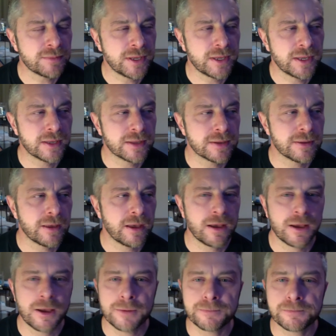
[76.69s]
me
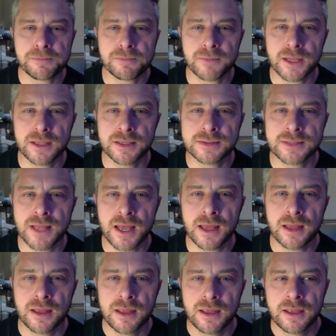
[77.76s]
is
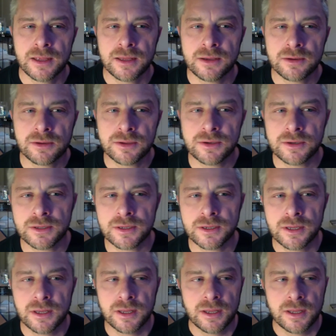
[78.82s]
that, you know, clearly